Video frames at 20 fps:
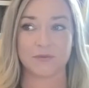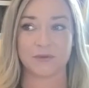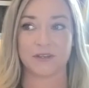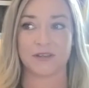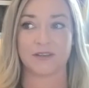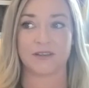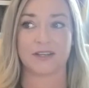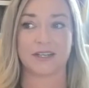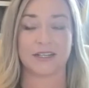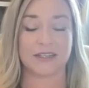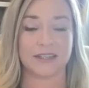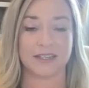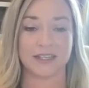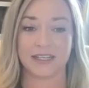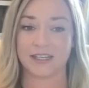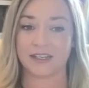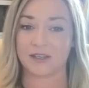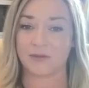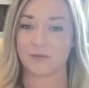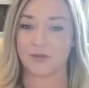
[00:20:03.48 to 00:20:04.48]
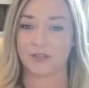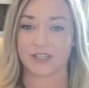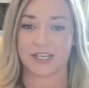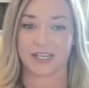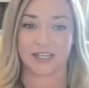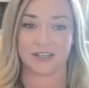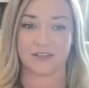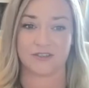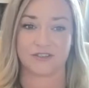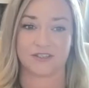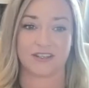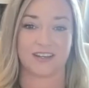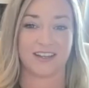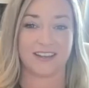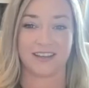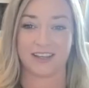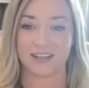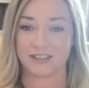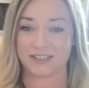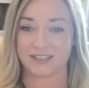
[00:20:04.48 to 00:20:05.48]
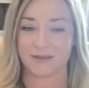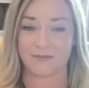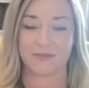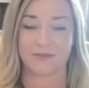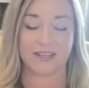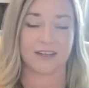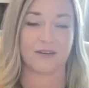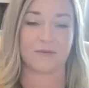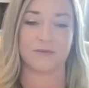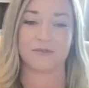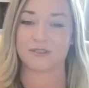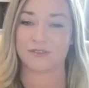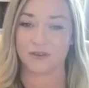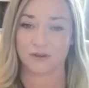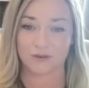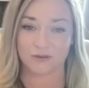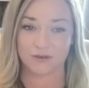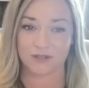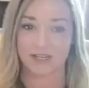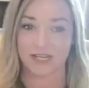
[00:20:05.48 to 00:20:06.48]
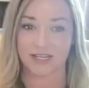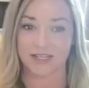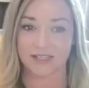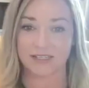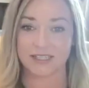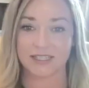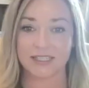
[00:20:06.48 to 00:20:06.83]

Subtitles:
with clear communication. And that is something I was not good at.